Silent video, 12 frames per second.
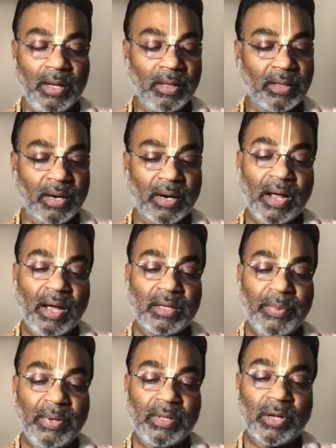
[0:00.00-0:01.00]

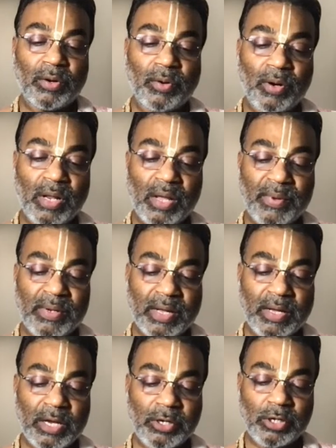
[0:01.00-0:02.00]
Pranadapi Taroreva
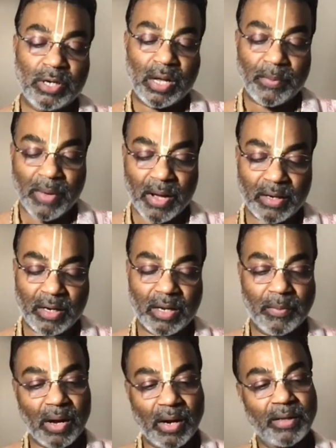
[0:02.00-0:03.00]
Saheshana Amanina
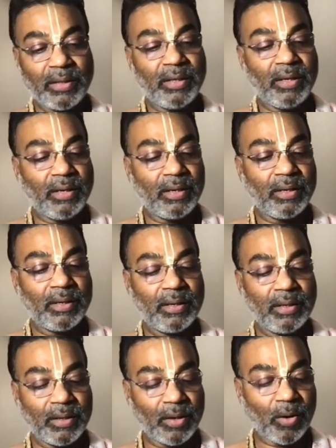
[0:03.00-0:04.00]
Manadhina,
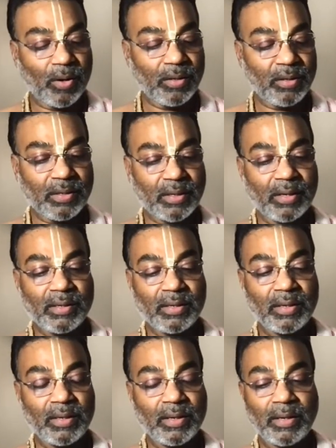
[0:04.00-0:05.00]
all these things,
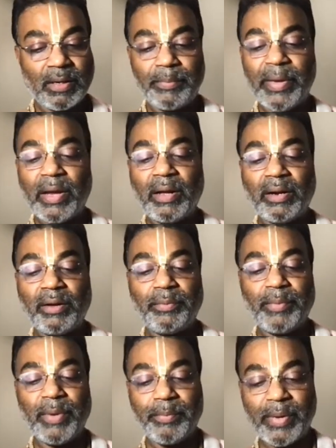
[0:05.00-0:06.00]
paragraph
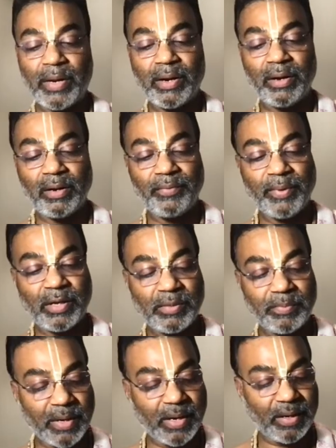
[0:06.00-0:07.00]
by paragraph,
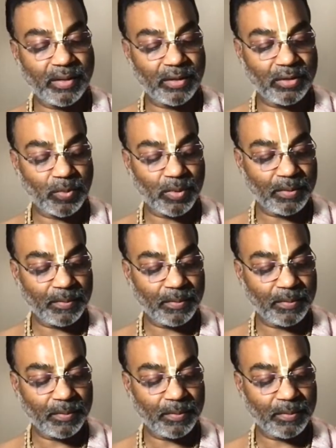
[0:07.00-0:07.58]
explaining this one.